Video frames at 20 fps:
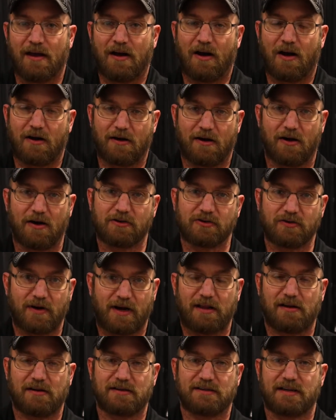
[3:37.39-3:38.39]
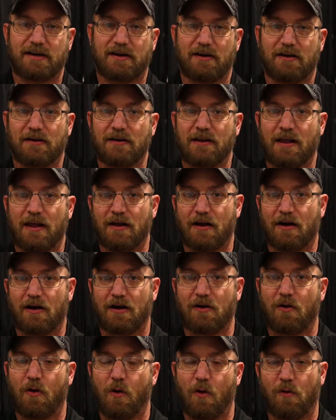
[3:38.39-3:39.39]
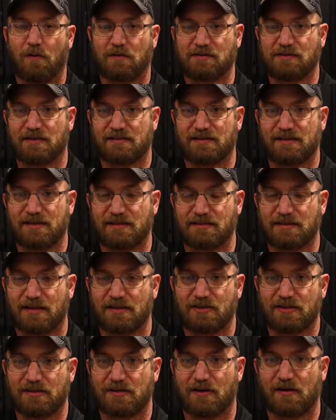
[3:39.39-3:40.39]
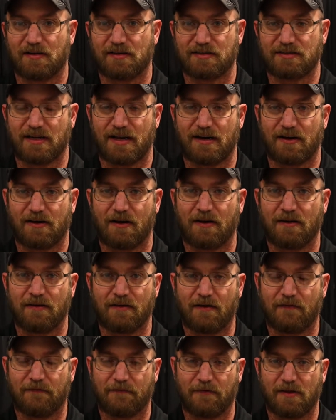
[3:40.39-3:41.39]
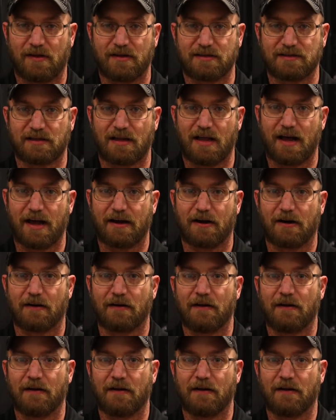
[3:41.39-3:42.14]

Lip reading: On our trailers here, our holes are 6 inches on center for the slider.